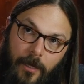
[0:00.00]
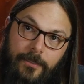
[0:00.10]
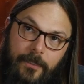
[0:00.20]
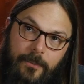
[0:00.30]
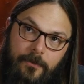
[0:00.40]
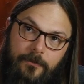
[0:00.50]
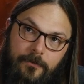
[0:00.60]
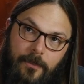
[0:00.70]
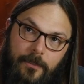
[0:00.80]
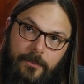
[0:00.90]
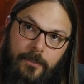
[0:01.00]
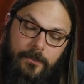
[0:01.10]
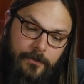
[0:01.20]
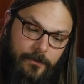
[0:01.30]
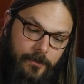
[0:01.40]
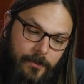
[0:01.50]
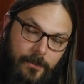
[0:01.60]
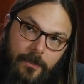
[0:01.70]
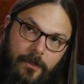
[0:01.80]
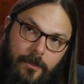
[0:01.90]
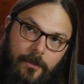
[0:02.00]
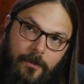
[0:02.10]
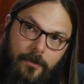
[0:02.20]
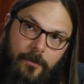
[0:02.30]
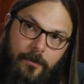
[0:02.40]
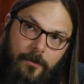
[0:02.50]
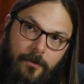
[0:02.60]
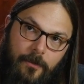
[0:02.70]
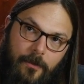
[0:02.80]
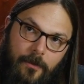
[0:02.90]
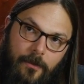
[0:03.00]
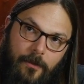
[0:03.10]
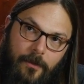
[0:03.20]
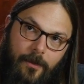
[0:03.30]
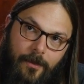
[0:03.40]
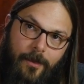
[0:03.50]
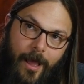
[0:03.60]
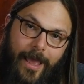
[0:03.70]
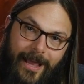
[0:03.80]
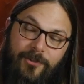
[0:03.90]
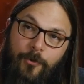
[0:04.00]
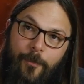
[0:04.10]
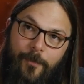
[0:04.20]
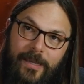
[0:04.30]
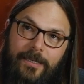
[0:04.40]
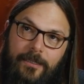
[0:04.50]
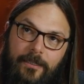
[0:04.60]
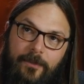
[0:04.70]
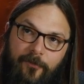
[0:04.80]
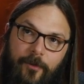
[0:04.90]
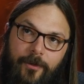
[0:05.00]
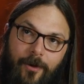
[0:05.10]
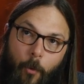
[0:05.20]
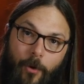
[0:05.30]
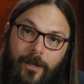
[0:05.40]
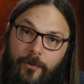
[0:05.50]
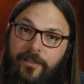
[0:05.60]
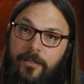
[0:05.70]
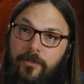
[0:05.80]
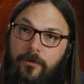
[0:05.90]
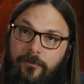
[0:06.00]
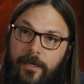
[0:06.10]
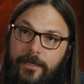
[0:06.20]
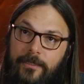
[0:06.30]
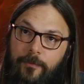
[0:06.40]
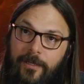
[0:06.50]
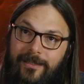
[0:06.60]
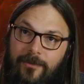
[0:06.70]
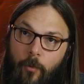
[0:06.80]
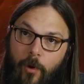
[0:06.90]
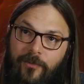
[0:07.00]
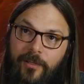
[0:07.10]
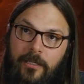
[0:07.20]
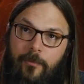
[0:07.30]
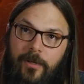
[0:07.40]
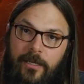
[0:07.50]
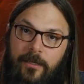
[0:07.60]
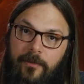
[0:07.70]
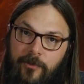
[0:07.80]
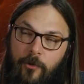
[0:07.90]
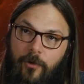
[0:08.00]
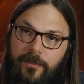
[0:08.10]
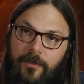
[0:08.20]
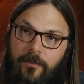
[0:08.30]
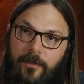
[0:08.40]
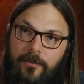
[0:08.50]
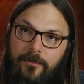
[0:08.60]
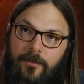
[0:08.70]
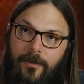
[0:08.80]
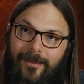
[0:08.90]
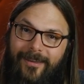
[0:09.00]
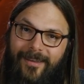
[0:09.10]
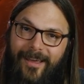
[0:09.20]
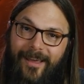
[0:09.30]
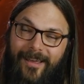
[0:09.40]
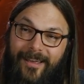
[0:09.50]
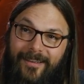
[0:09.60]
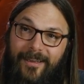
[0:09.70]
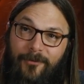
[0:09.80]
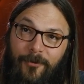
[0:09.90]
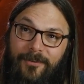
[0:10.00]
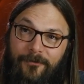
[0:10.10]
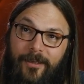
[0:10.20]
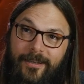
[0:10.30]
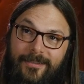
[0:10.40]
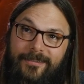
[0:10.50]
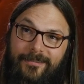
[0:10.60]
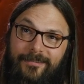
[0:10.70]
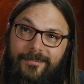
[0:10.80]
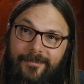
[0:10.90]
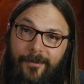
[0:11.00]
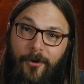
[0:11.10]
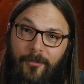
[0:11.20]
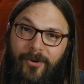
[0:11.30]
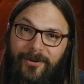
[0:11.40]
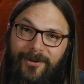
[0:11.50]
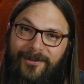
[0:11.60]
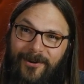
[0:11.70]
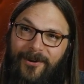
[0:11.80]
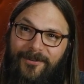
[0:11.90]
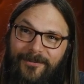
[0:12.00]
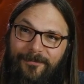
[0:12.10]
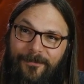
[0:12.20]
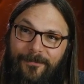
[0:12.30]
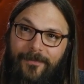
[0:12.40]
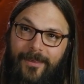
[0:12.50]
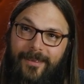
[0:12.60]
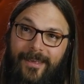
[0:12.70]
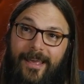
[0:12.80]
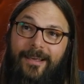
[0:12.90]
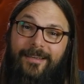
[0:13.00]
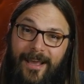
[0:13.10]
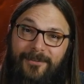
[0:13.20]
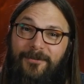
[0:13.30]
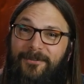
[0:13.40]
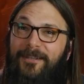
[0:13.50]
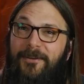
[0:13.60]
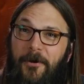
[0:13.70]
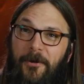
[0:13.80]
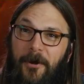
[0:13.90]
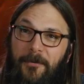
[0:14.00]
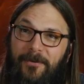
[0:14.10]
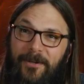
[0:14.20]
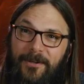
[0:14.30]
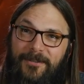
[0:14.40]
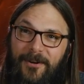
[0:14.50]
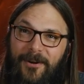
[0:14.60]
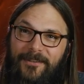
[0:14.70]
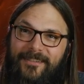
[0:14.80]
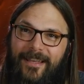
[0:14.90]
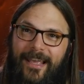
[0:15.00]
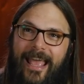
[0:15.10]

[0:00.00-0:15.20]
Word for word: I did. And all this stuff... I had to immediately figure out what I was going to do in Vegas because it wasn't going to be the touristy things. Guess what's in Vegas? Heartbreaker Guitars. Boom. Guess who's going to go to Heartbreaker Guitars?